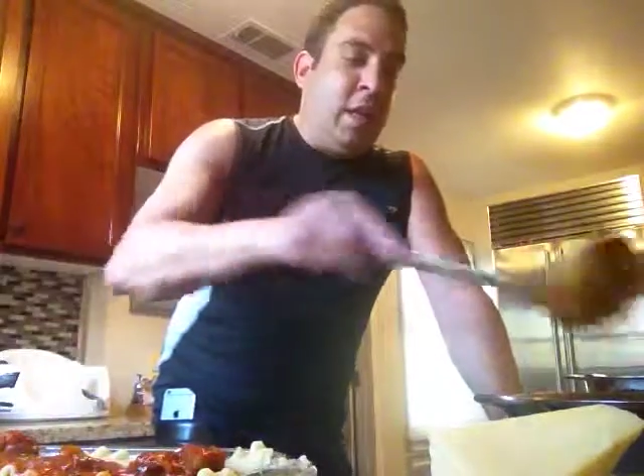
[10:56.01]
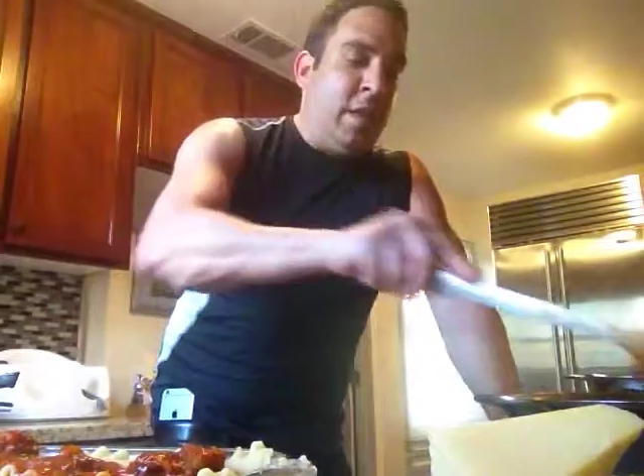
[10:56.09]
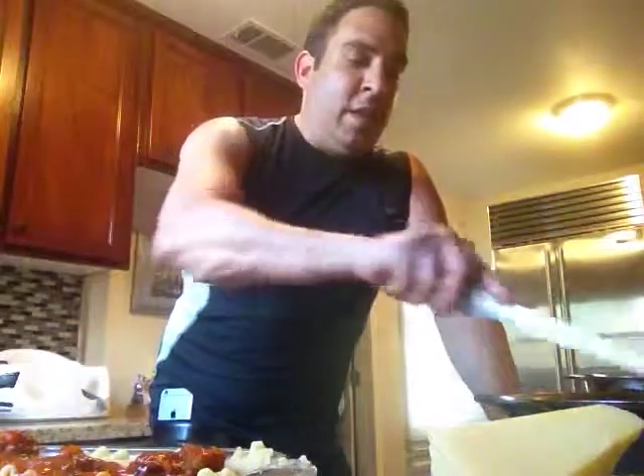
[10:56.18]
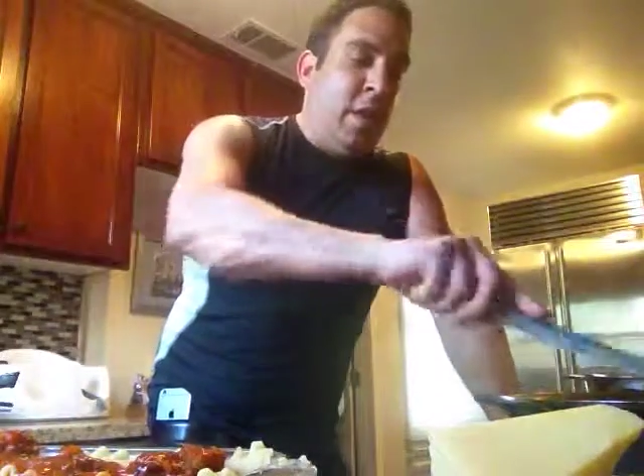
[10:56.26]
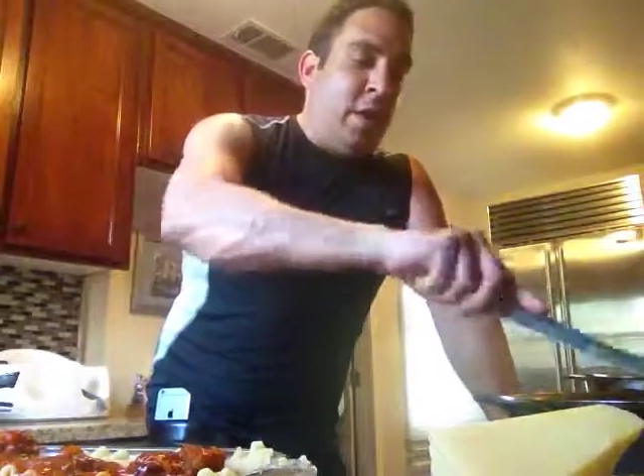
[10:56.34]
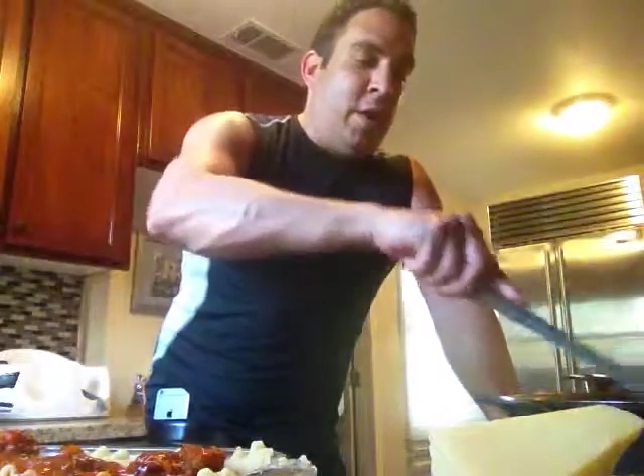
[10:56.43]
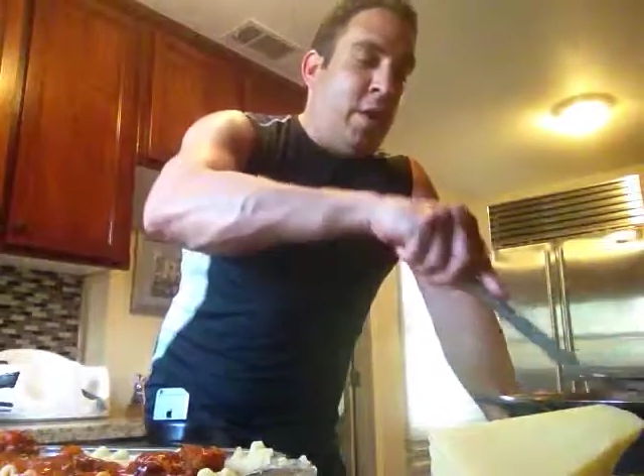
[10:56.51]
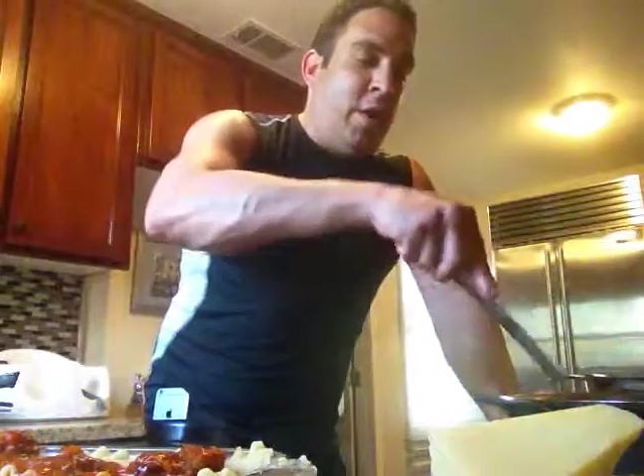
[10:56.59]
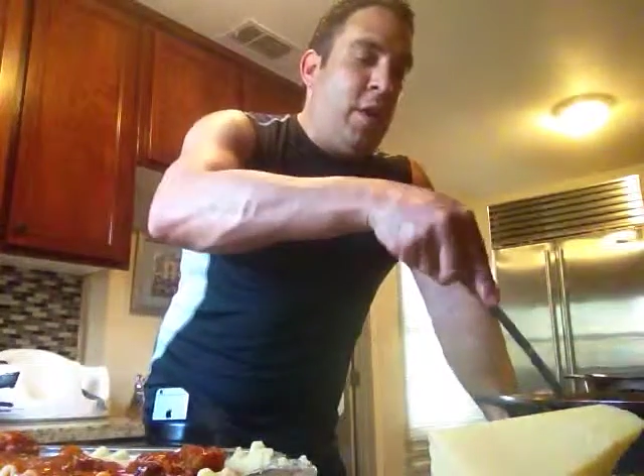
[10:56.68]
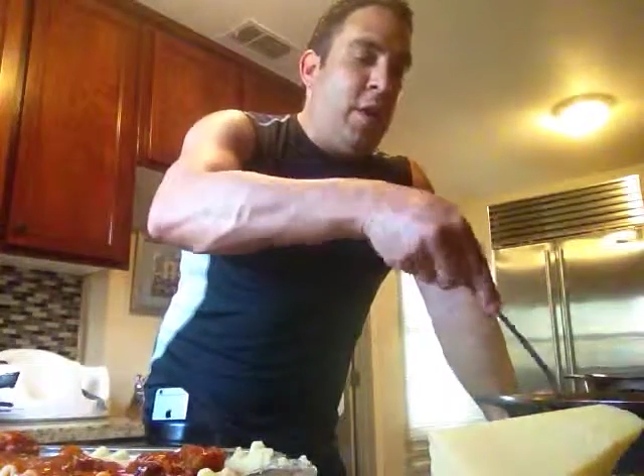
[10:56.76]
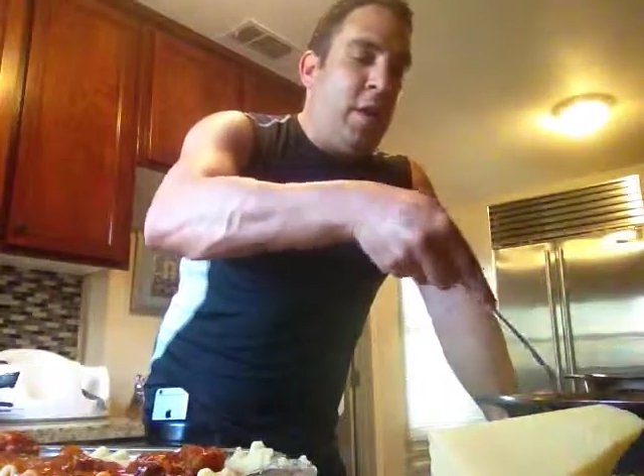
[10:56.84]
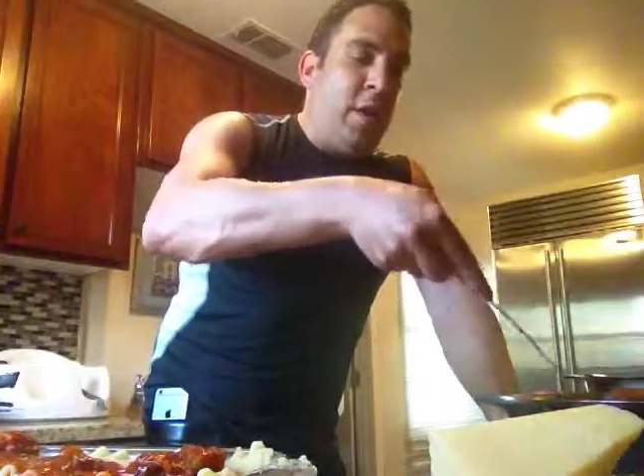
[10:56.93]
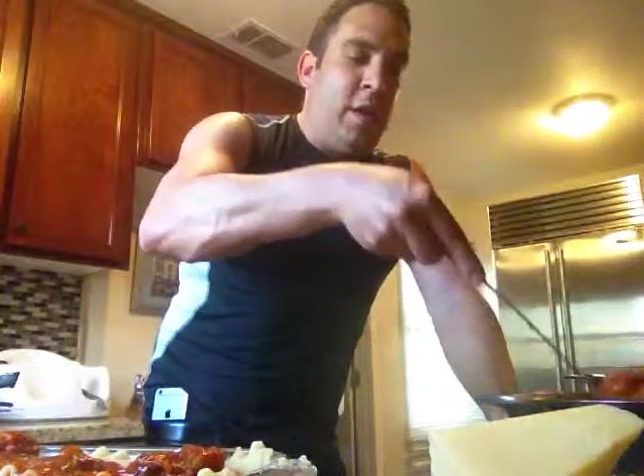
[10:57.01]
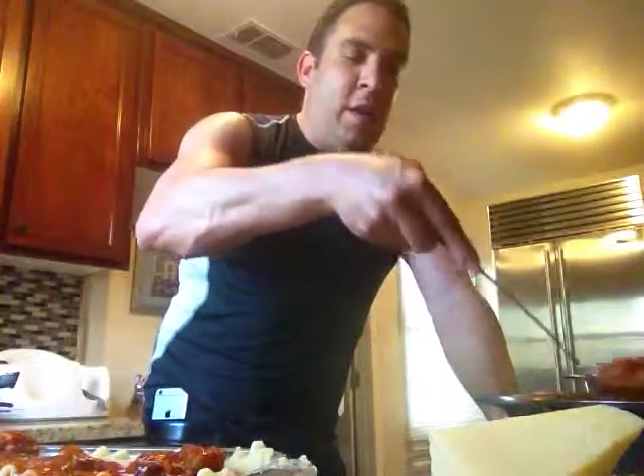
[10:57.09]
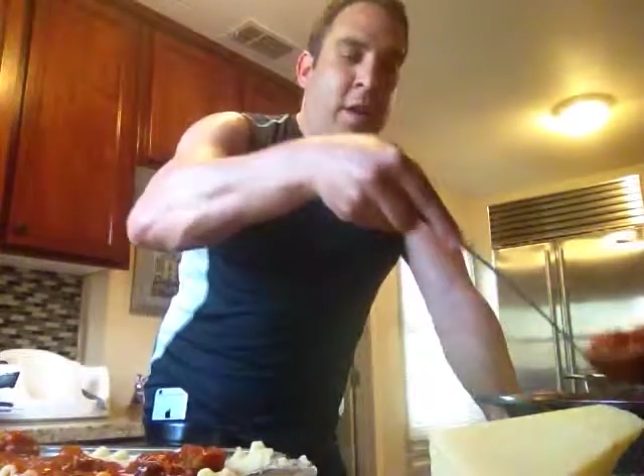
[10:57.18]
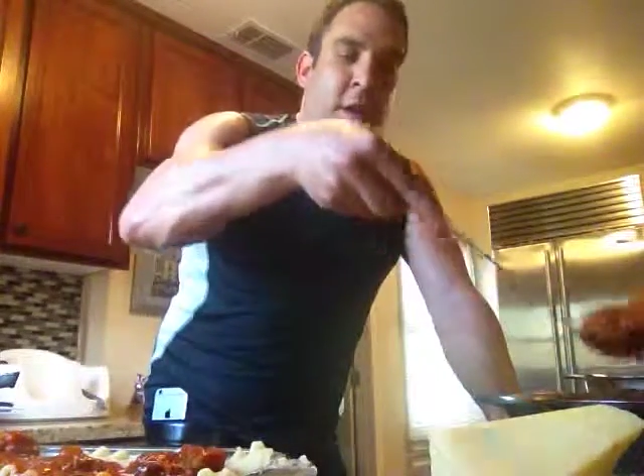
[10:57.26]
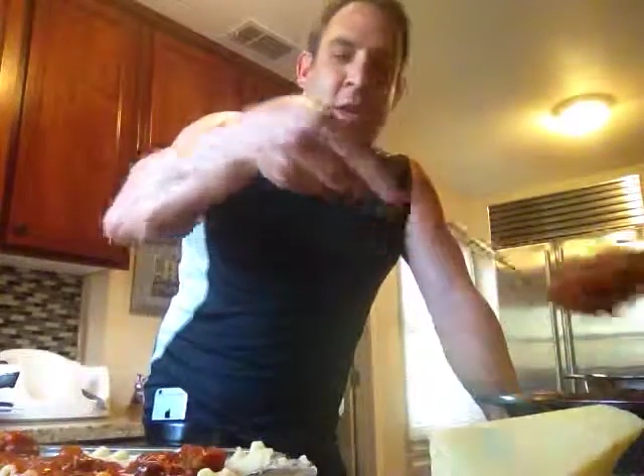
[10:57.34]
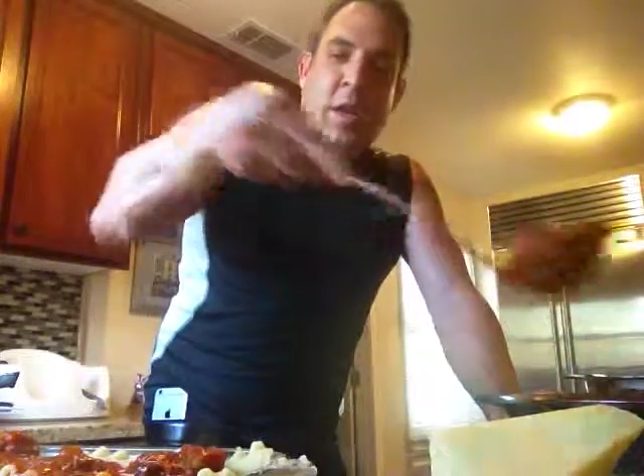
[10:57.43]
another,
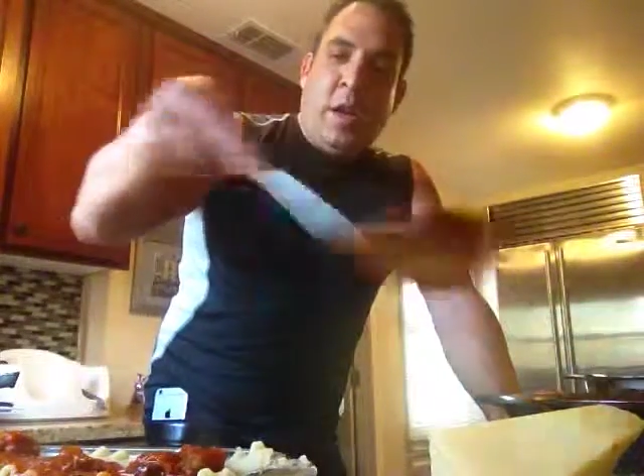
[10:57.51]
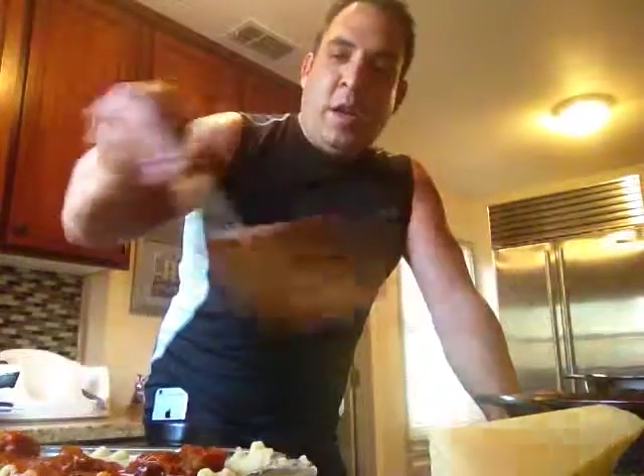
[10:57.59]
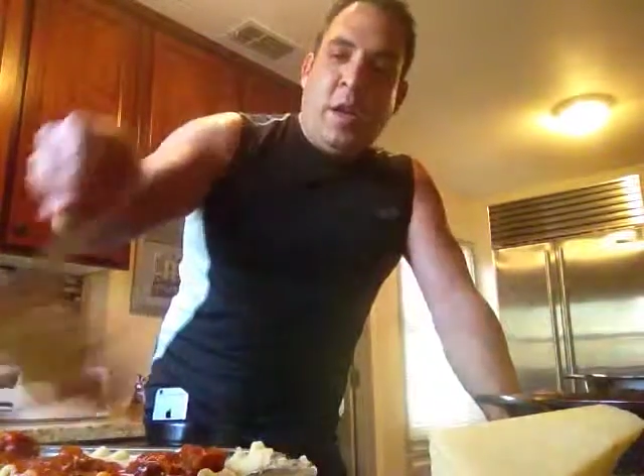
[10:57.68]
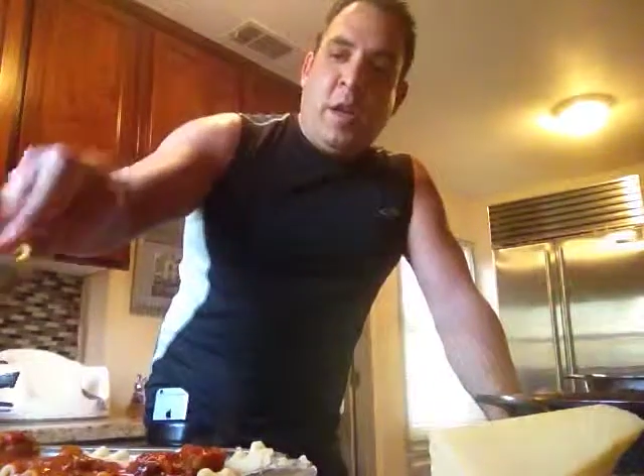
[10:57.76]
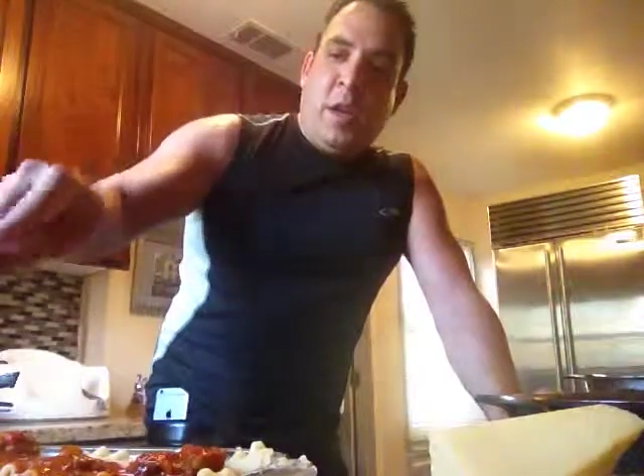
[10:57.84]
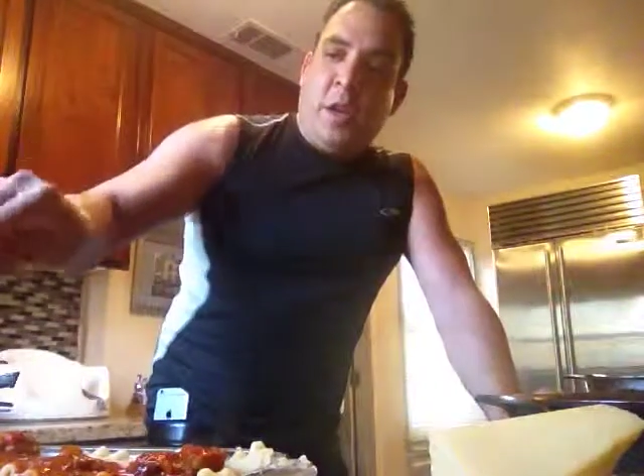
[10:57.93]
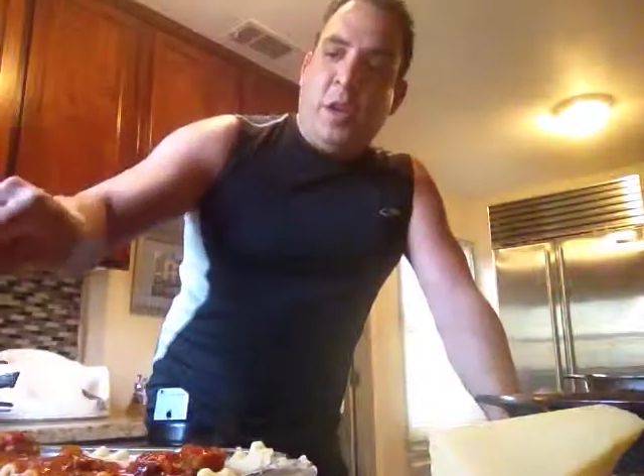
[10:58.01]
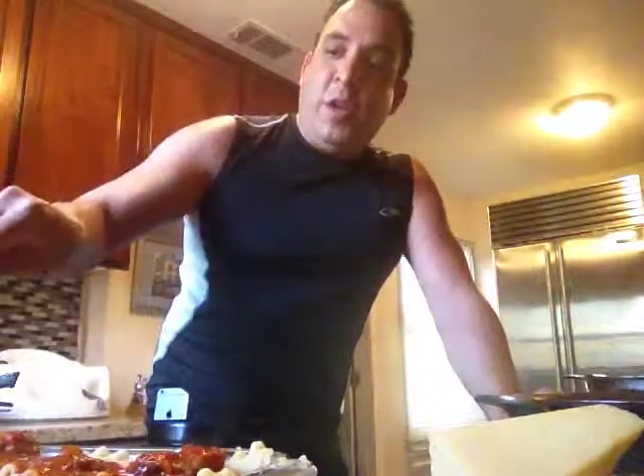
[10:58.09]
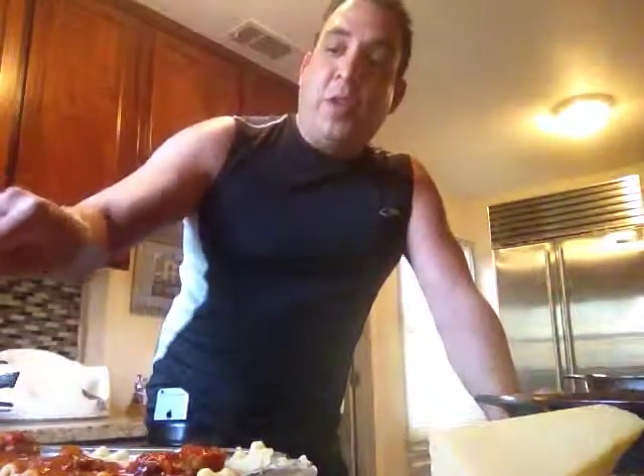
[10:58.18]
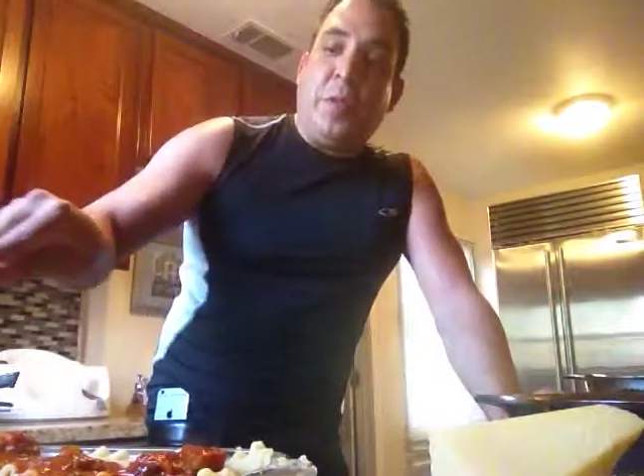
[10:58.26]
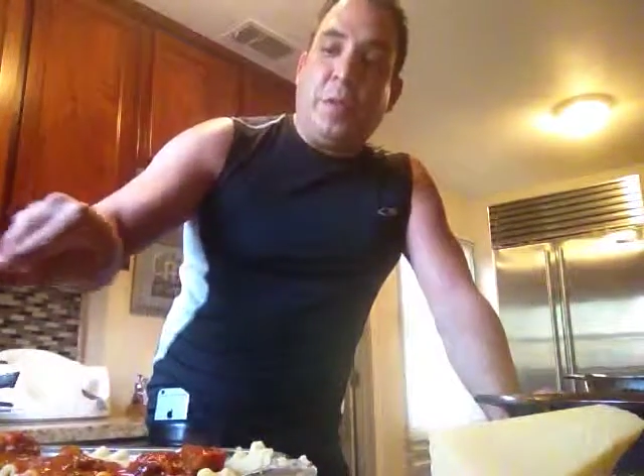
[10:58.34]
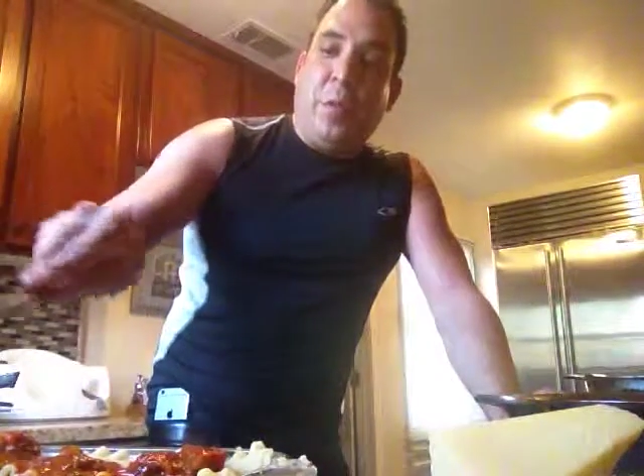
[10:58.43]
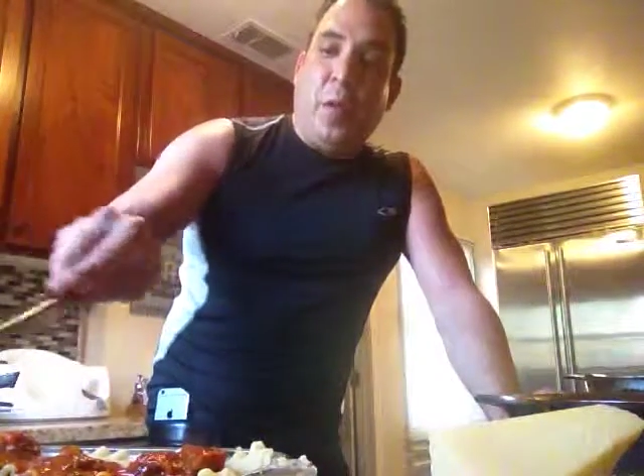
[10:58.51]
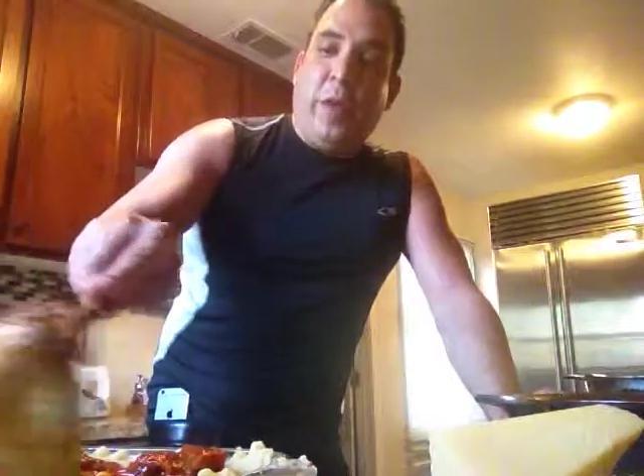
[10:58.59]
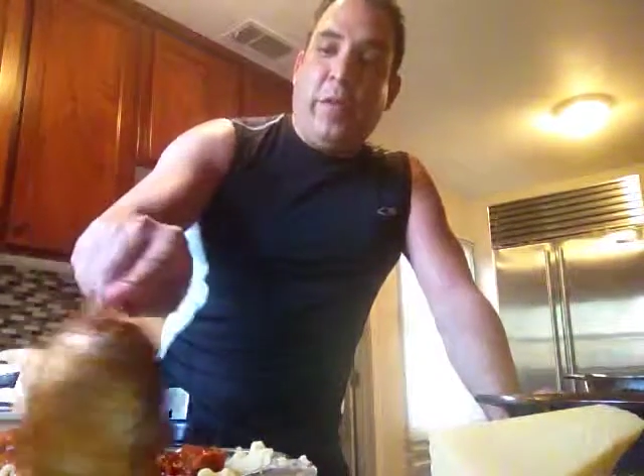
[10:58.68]
you get the point,